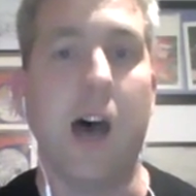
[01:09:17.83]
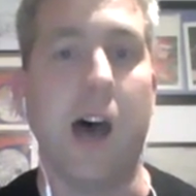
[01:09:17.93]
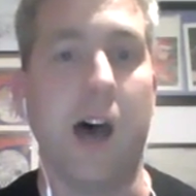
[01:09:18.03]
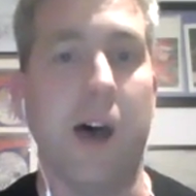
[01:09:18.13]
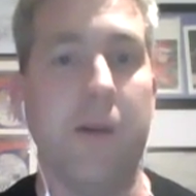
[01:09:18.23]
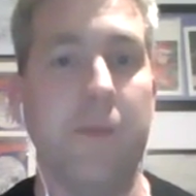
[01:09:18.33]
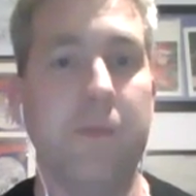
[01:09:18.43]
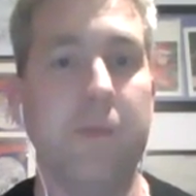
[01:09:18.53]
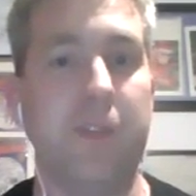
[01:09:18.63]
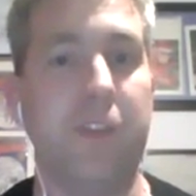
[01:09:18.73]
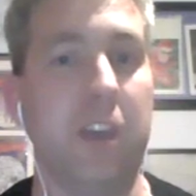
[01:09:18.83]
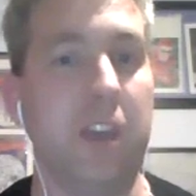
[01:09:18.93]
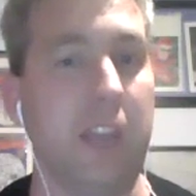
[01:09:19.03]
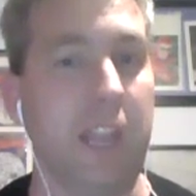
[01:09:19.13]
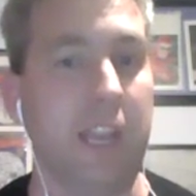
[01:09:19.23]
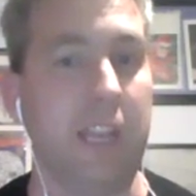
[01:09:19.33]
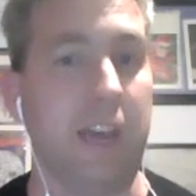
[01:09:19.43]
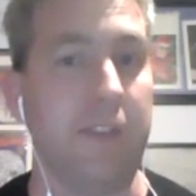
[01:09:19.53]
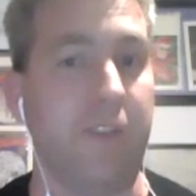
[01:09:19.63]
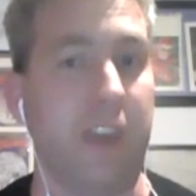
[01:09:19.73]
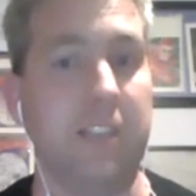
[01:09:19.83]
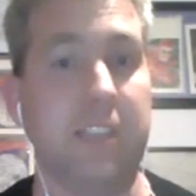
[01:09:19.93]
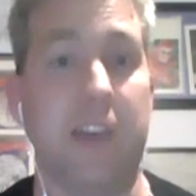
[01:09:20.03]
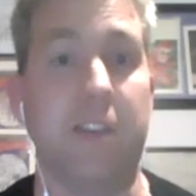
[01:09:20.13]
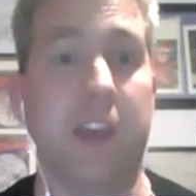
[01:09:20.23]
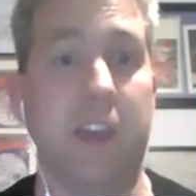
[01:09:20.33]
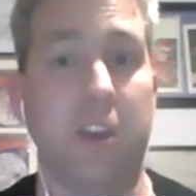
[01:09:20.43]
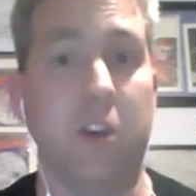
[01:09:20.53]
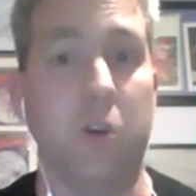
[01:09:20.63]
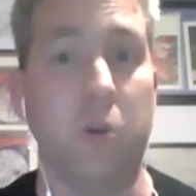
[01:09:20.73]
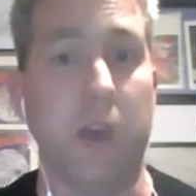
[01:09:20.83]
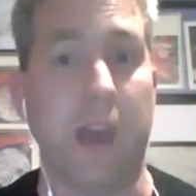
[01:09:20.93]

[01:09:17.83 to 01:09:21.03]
Um, if there are any other fans out there who